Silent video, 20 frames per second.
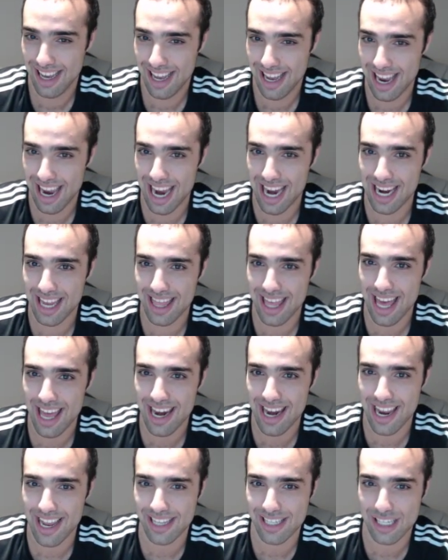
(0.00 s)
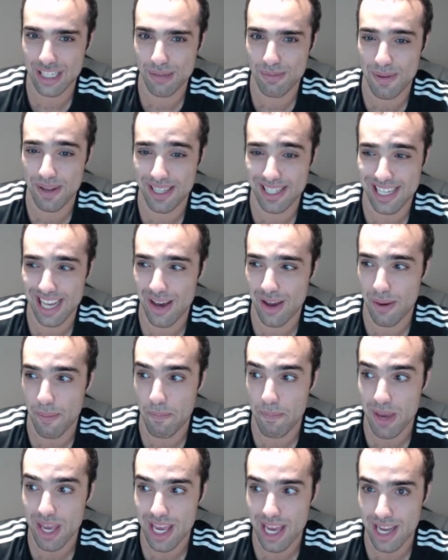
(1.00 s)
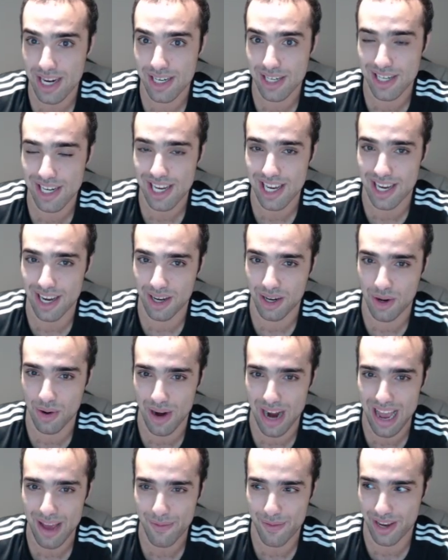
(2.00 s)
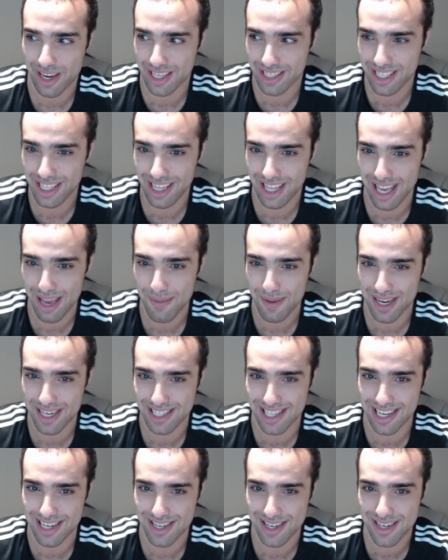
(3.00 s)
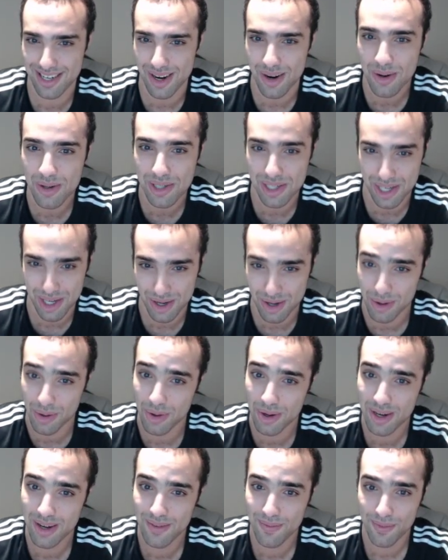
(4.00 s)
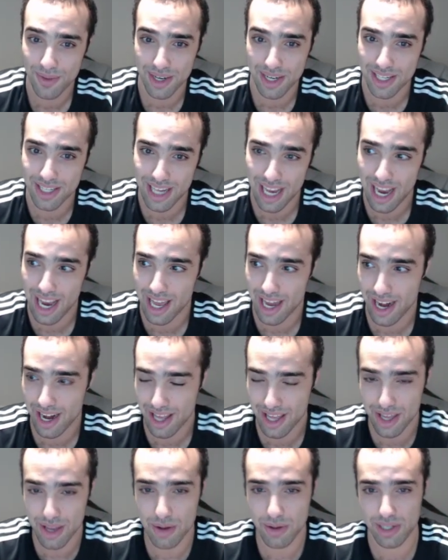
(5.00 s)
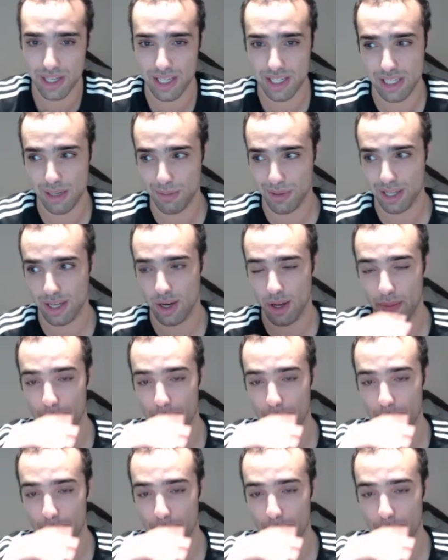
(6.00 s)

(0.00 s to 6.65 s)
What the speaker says: and then it spits out a PNG, a graphic, a little image that shows you the design. And it uses something called